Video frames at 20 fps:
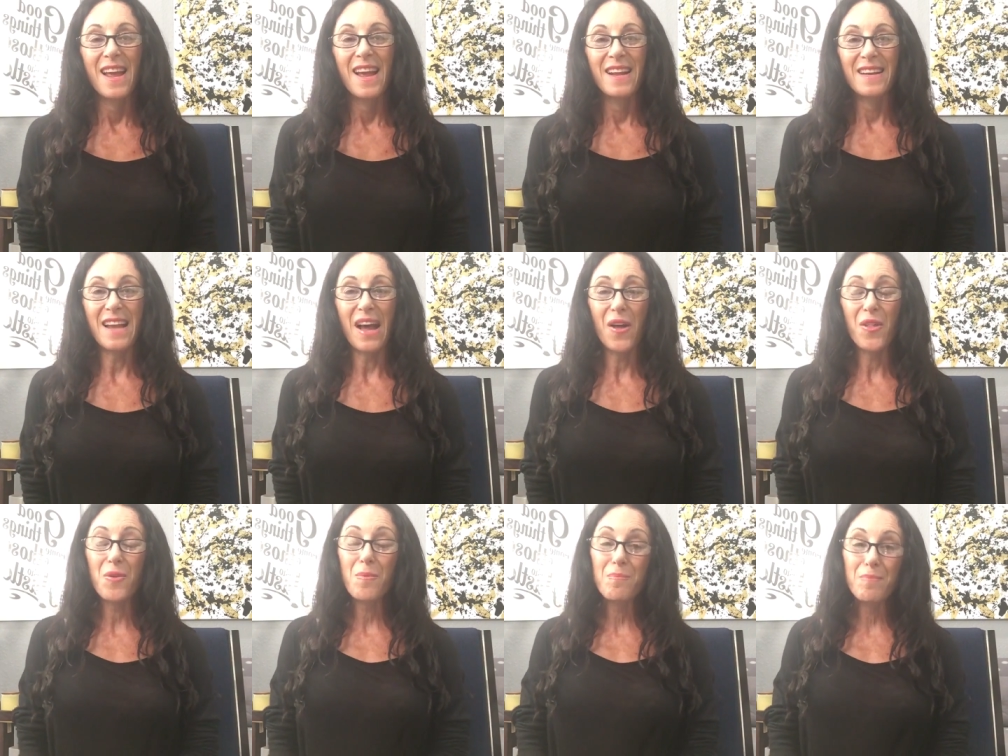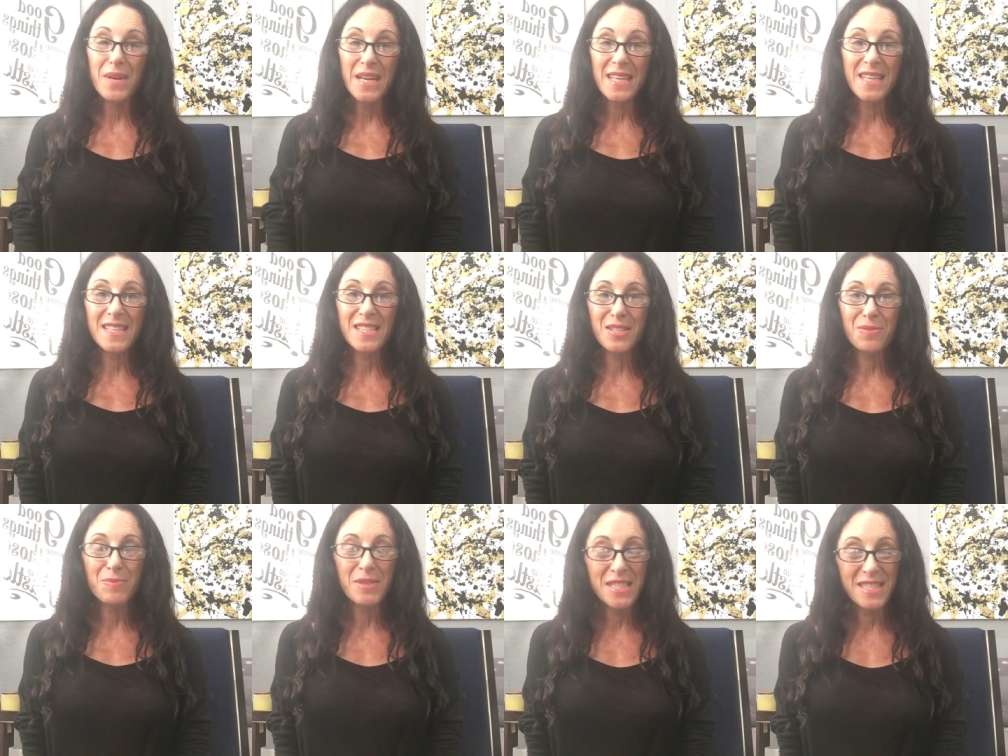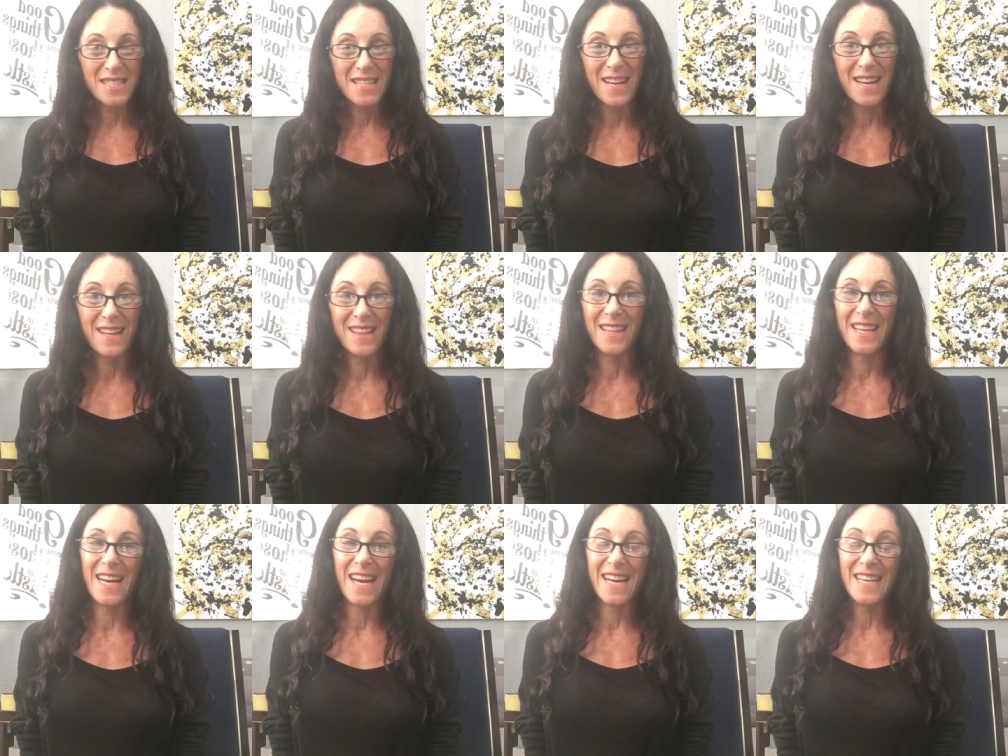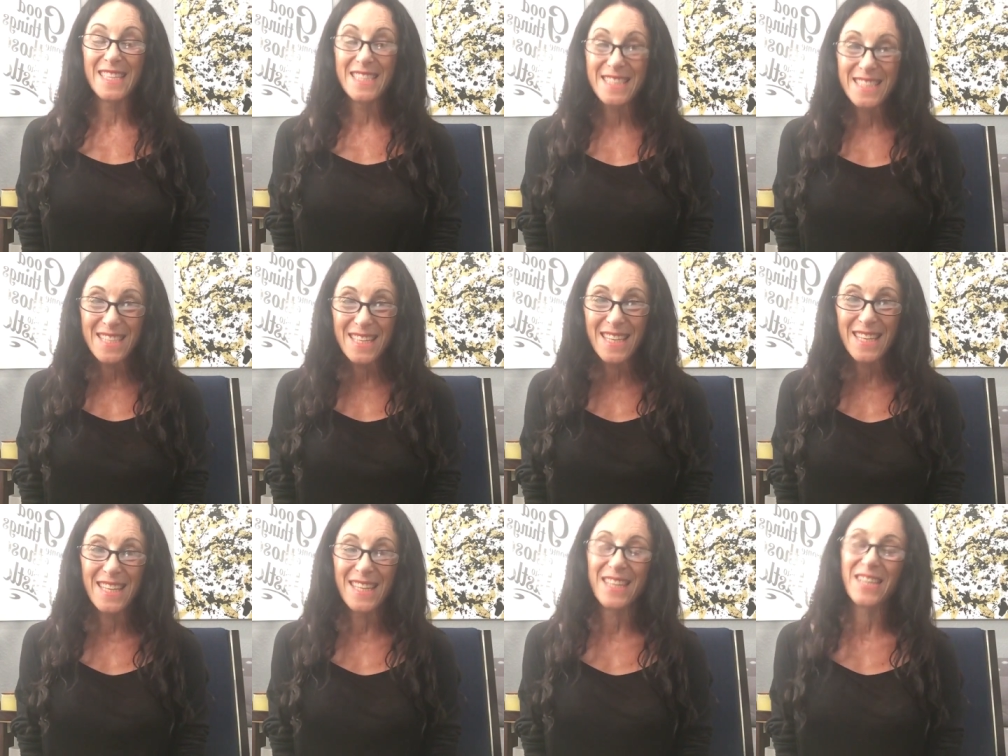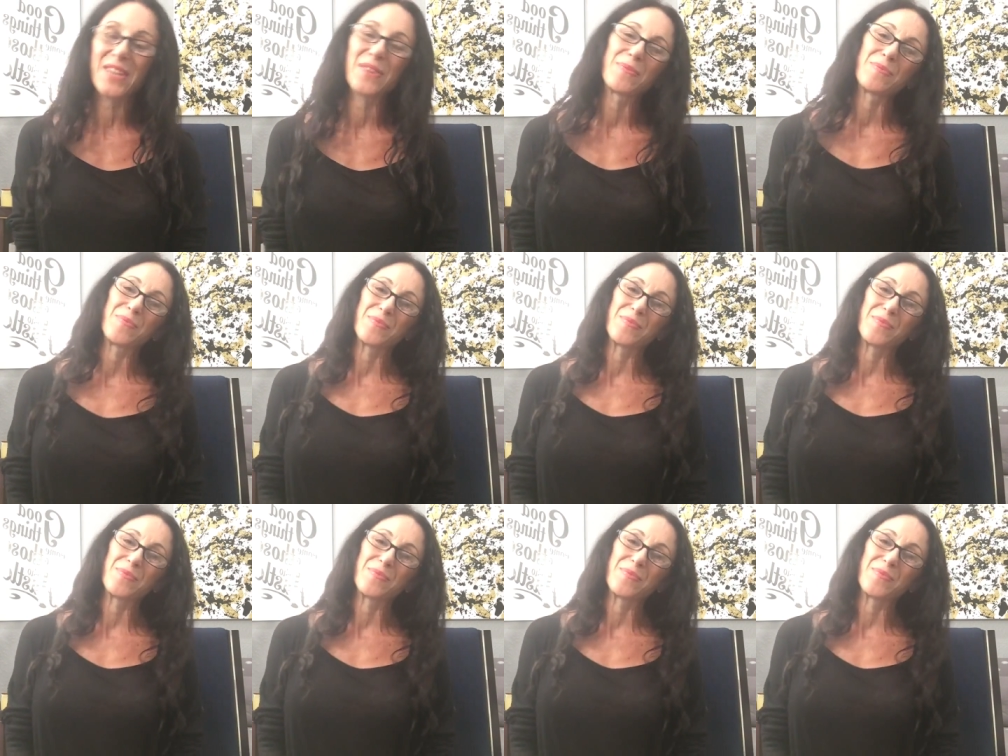Now, the biggest mistake that I see,